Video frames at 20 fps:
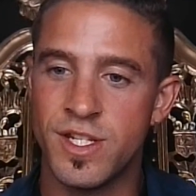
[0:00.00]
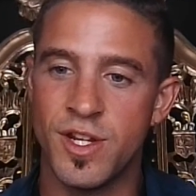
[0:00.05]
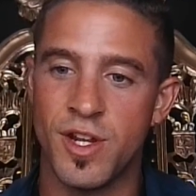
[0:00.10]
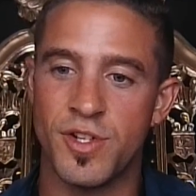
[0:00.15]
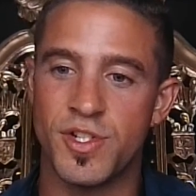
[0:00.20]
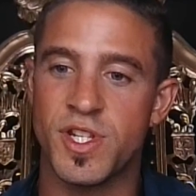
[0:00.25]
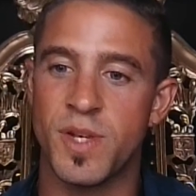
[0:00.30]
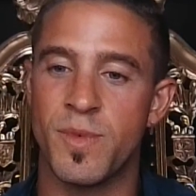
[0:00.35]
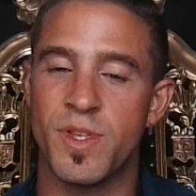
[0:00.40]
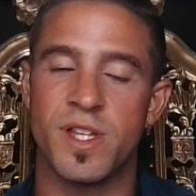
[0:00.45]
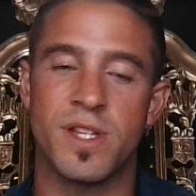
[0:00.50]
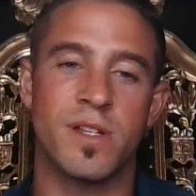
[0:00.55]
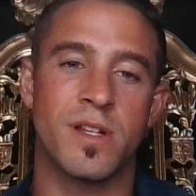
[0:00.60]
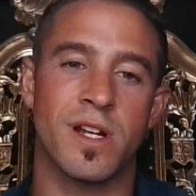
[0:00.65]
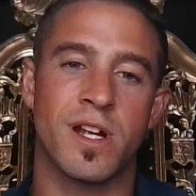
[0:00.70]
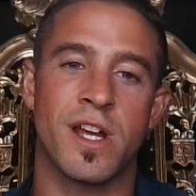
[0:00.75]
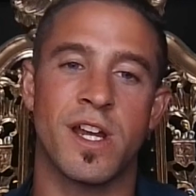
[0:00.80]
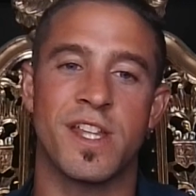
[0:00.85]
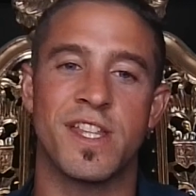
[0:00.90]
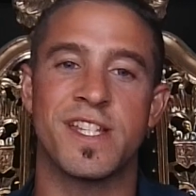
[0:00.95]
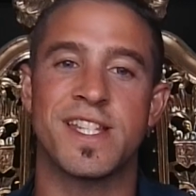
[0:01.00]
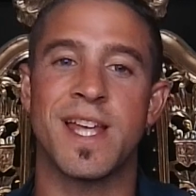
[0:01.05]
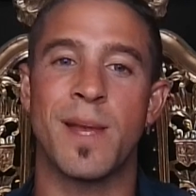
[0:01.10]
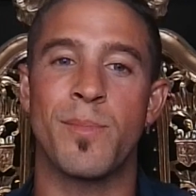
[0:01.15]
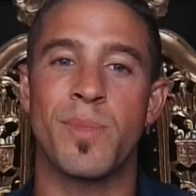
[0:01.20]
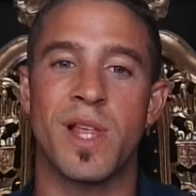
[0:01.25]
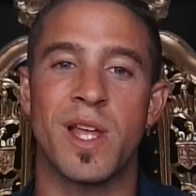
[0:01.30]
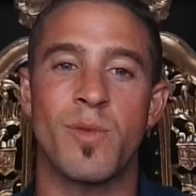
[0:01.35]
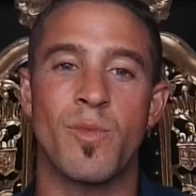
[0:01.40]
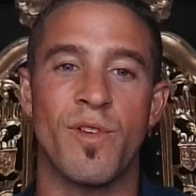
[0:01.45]
some of the kind of the
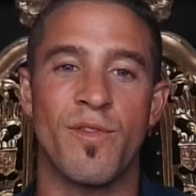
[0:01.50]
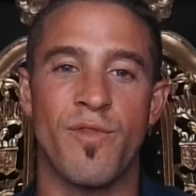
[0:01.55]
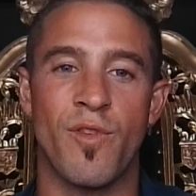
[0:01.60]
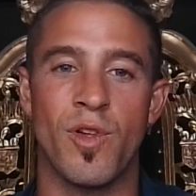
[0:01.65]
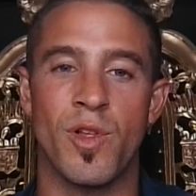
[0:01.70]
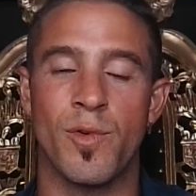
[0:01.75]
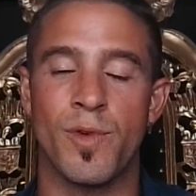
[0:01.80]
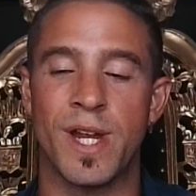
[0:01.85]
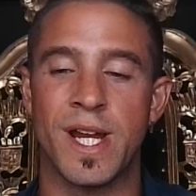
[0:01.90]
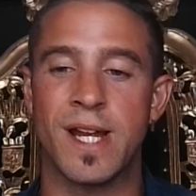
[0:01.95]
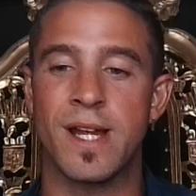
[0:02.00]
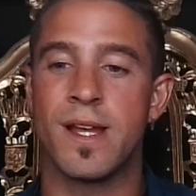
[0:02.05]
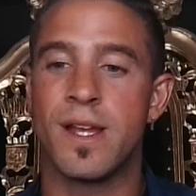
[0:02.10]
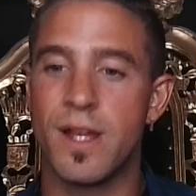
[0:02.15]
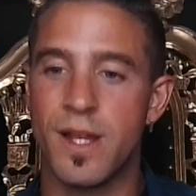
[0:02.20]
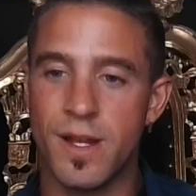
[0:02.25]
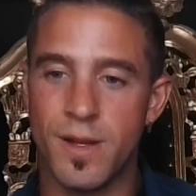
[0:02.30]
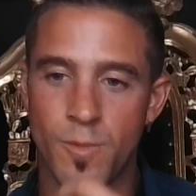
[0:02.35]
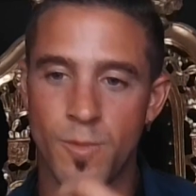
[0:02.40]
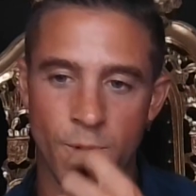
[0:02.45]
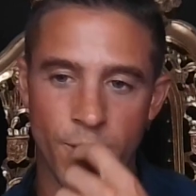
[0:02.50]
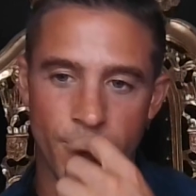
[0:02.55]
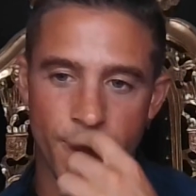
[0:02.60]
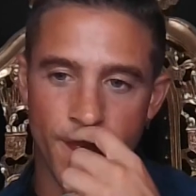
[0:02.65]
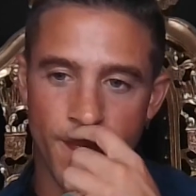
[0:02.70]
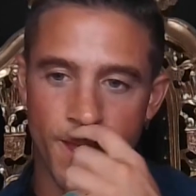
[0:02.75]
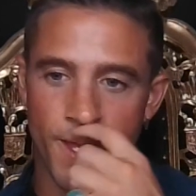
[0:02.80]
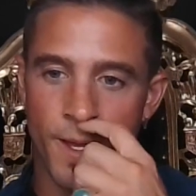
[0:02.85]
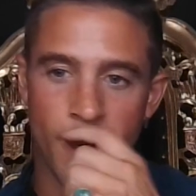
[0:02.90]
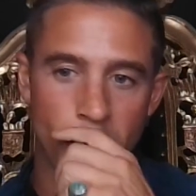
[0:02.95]
template we're following
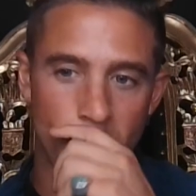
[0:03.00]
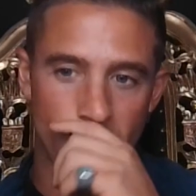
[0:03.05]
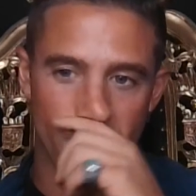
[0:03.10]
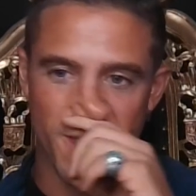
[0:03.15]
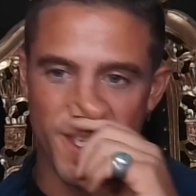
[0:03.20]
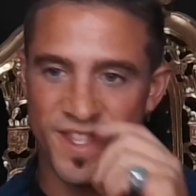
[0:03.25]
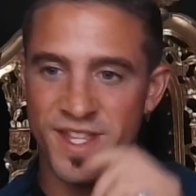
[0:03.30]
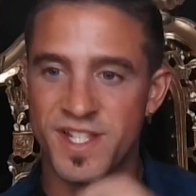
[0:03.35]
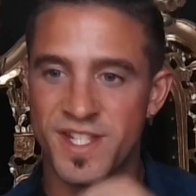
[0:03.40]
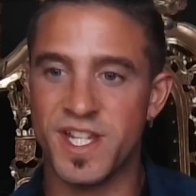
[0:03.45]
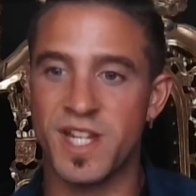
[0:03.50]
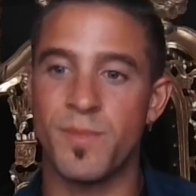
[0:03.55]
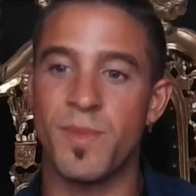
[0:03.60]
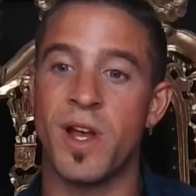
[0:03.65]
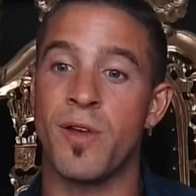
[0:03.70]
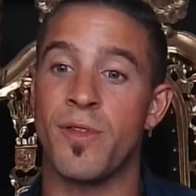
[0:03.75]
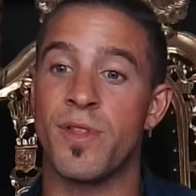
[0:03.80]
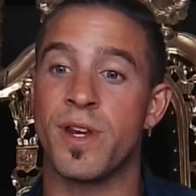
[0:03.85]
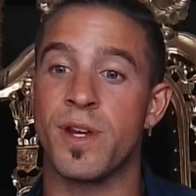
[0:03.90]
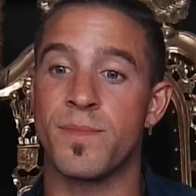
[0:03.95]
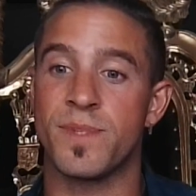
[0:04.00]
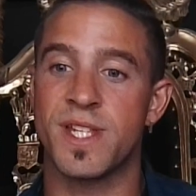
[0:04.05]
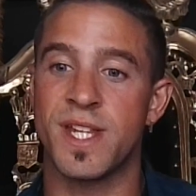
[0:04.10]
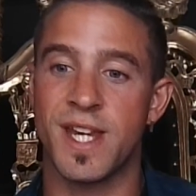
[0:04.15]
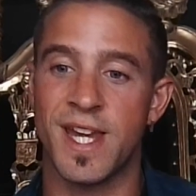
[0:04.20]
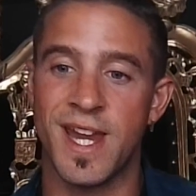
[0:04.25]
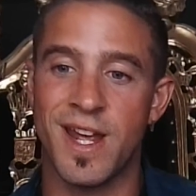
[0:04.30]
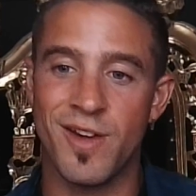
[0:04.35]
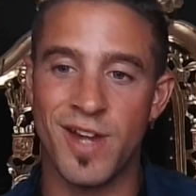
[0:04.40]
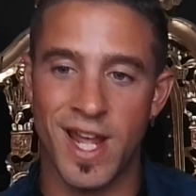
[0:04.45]
within this email that I'm sending
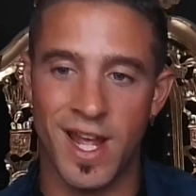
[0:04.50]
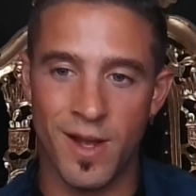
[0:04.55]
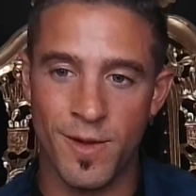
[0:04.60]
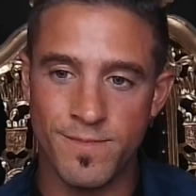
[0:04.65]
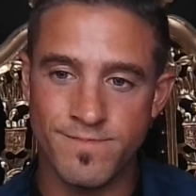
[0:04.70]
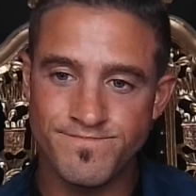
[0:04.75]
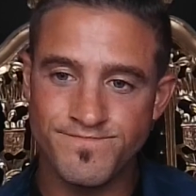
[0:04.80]
out now.